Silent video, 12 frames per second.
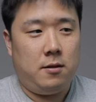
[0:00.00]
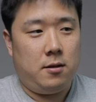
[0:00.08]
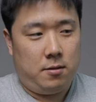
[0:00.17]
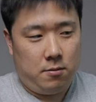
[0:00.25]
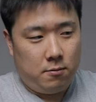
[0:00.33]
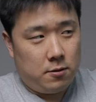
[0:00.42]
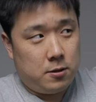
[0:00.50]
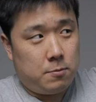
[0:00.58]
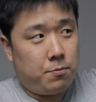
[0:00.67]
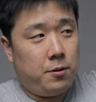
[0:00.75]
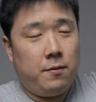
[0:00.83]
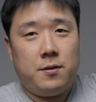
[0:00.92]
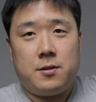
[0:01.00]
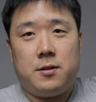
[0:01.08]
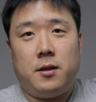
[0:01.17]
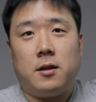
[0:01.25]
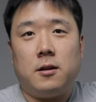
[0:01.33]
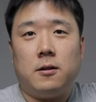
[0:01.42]
It was
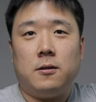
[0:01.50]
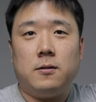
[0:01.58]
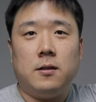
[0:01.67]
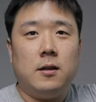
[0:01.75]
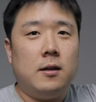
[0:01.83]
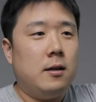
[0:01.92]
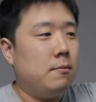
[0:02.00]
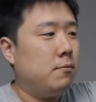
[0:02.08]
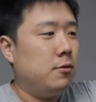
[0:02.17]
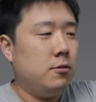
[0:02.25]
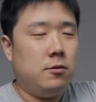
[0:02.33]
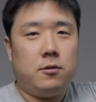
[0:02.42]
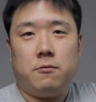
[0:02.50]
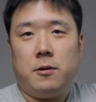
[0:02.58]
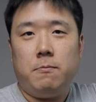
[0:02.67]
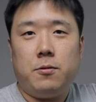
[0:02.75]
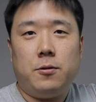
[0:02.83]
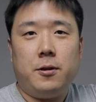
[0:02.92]
previously called Blue
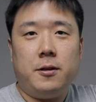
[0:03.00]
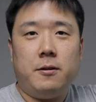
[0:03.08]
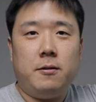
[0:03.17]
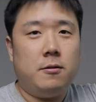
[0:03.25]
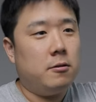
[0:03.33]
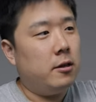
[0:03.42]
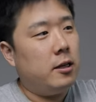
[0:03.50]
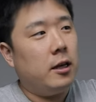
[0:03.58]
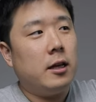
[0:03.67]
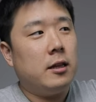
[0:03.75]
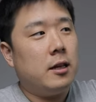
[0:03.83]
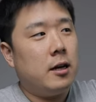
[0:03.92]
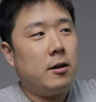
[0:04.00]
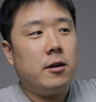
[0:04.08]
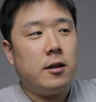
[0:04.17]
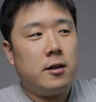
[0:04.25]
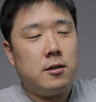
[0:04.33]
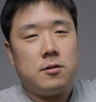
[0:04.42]
three point oh and now it
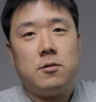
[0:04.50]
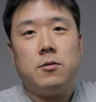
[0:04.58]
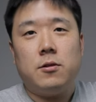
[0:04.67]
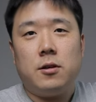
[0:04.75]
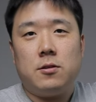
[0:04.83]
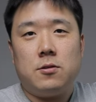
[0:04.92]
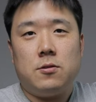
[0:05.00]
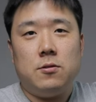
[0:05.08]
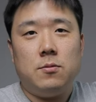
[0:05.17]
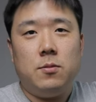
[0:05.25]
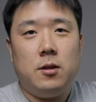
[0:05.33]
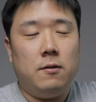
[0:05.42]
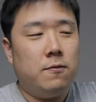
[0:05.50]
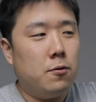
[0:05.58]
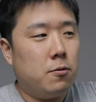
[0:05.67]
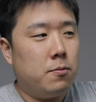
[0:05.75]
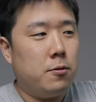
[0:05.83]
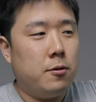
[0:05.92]
is going to be
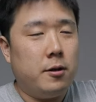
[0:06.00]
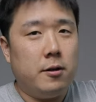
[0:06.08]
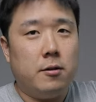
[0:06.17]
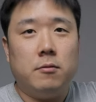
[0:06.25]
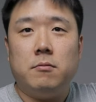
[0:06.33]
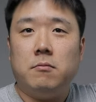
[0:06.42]
four point oh.